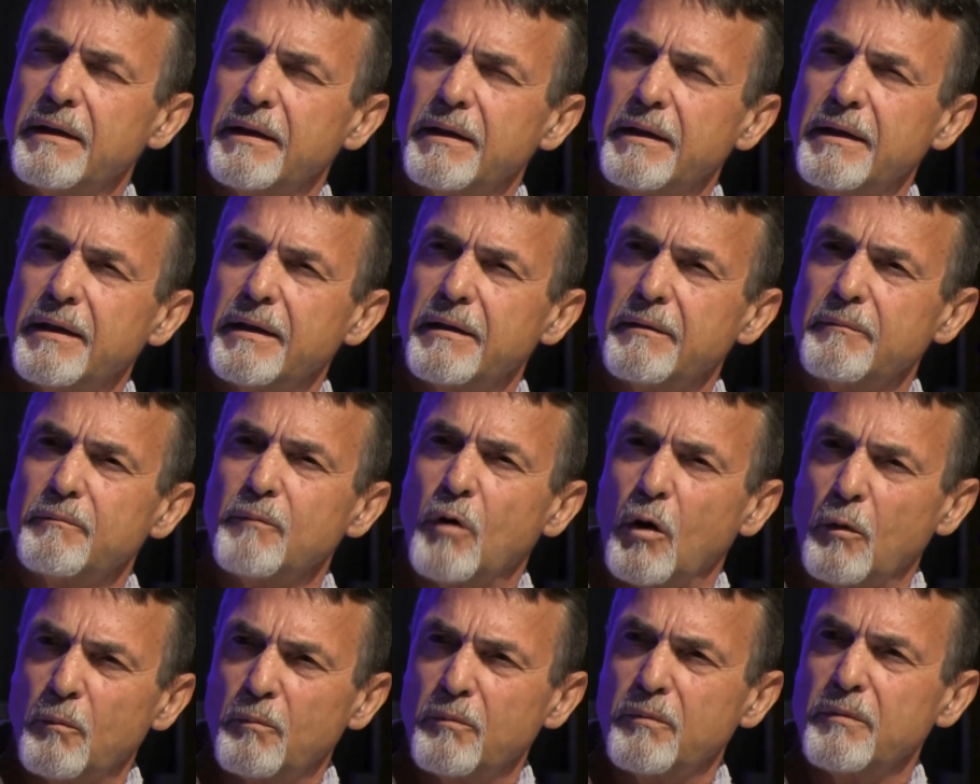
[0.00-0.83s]

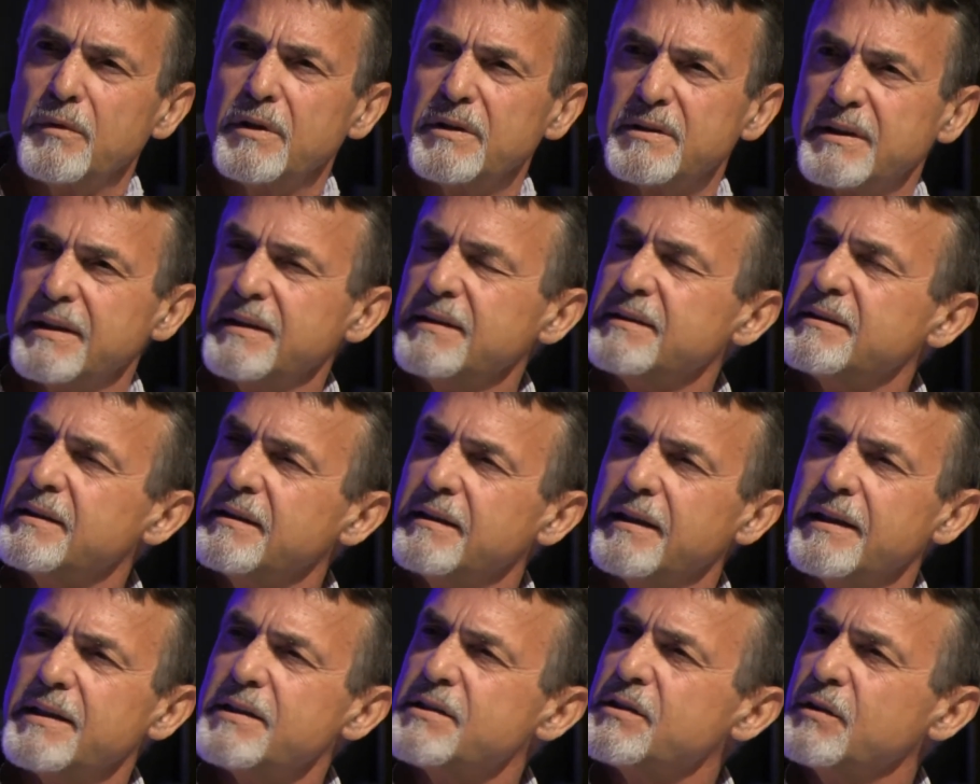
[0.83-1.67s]
And Mom,
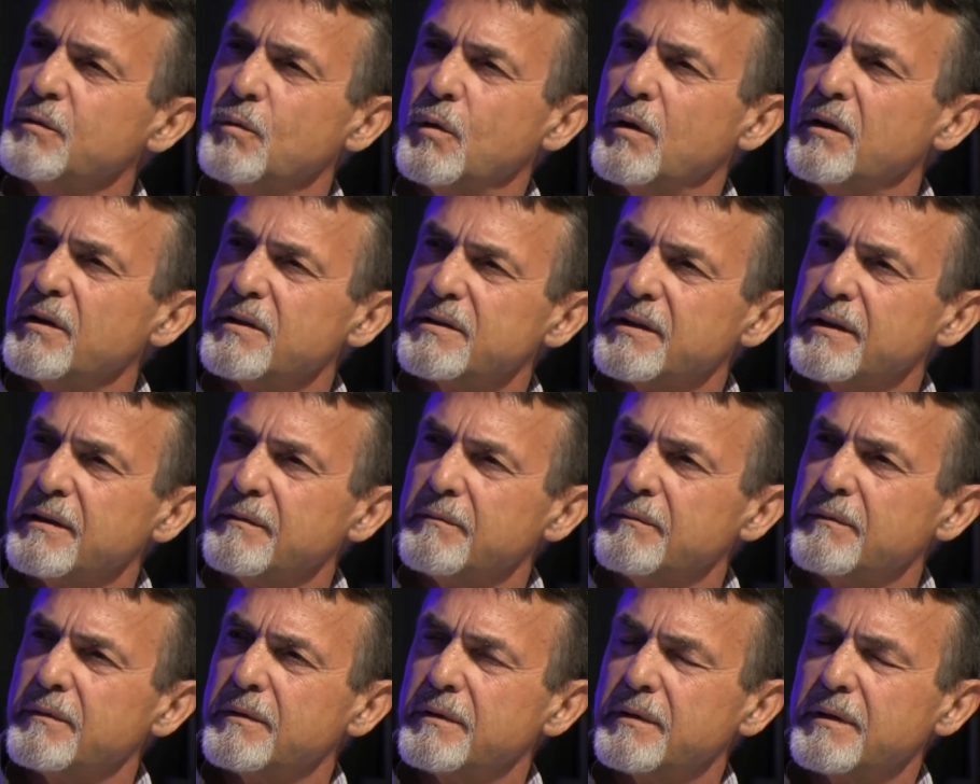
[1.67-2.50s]
essentially, there she was,
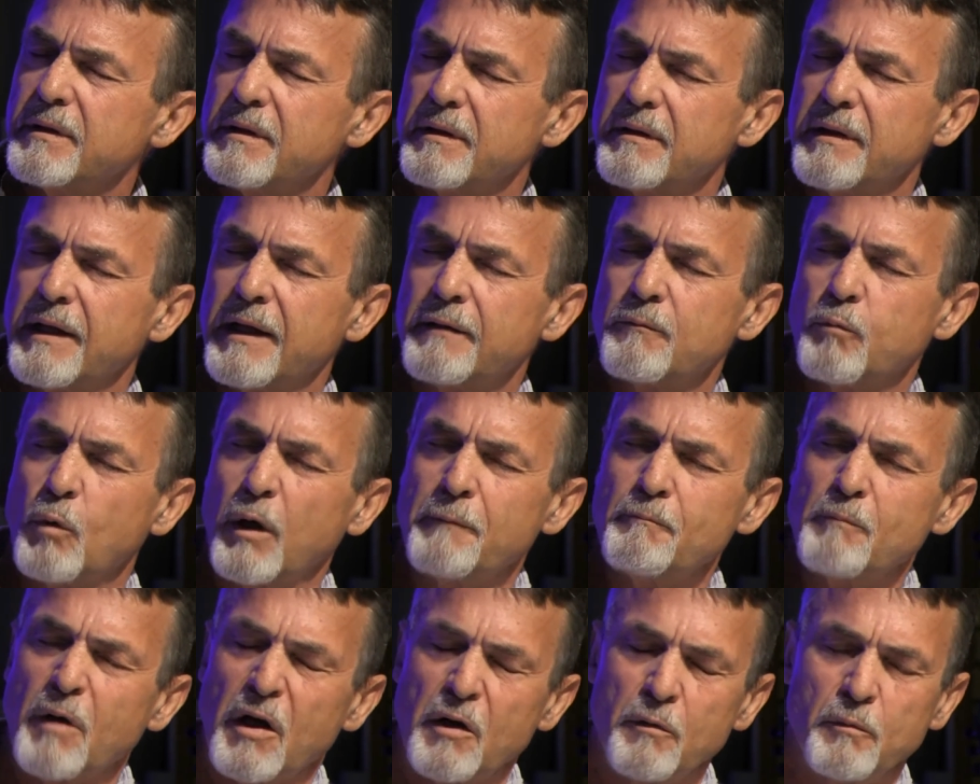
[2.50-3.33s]
and that
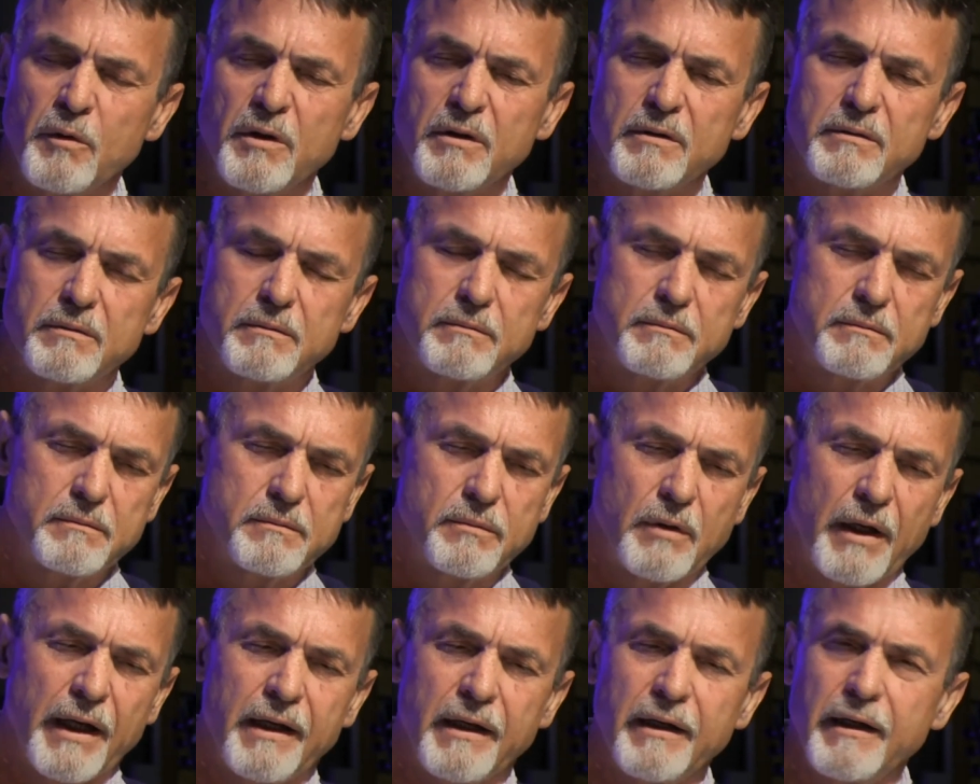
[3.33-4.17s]
one moment,
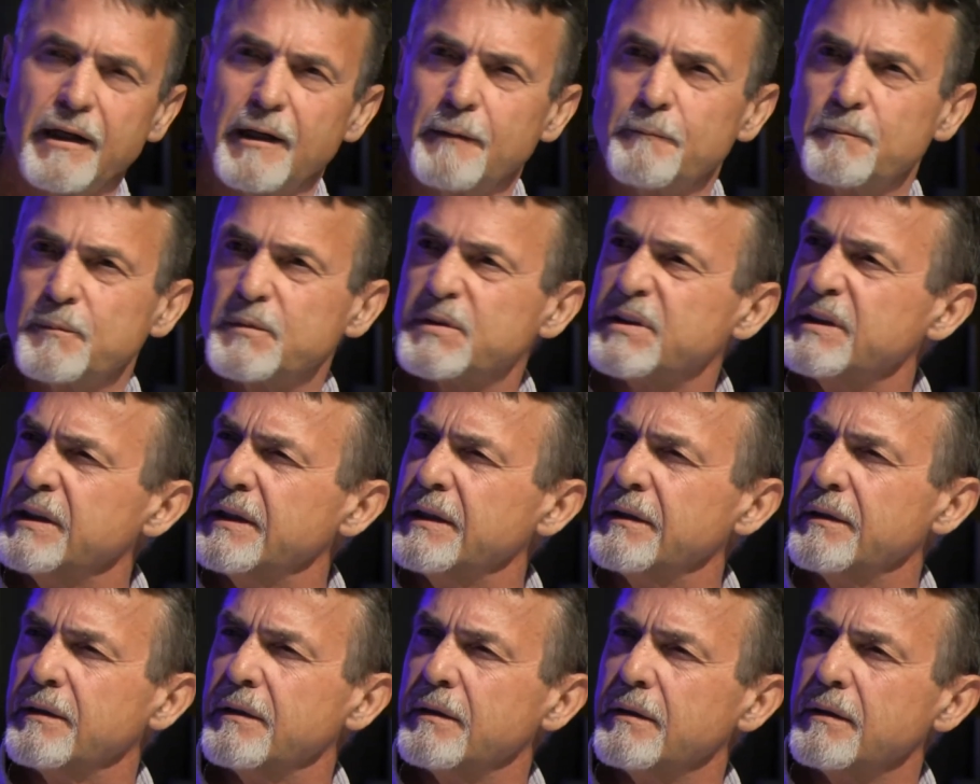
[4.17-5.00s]
waking up,
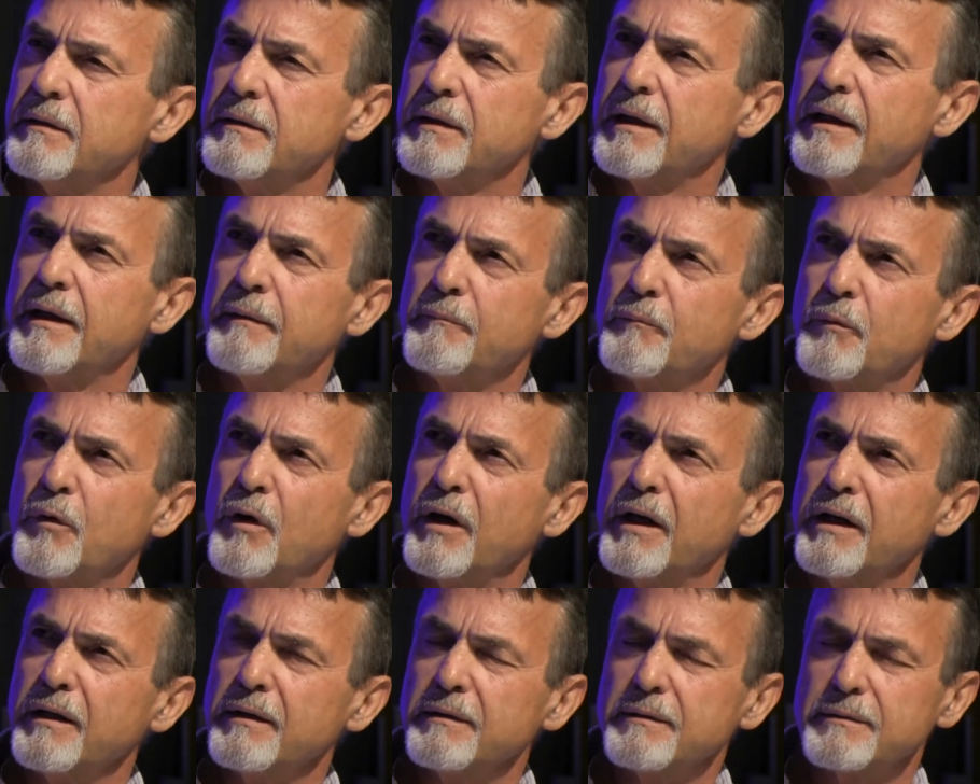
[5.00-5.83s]
seeing her and
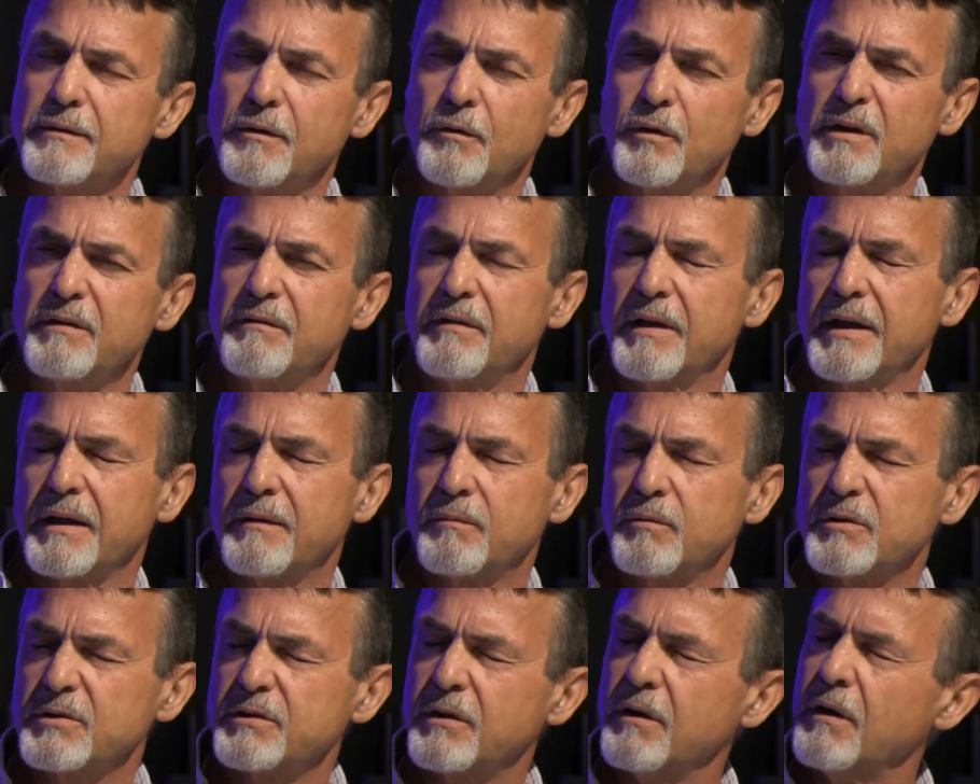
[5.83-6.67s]
praying, all of
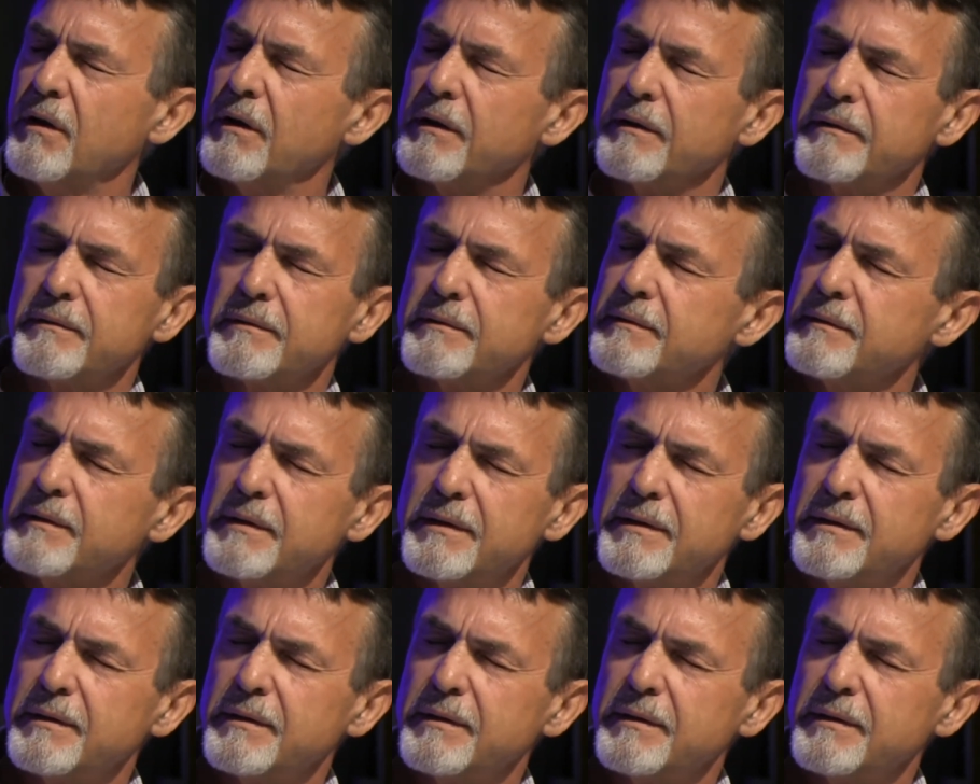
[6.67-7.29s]
that was gone.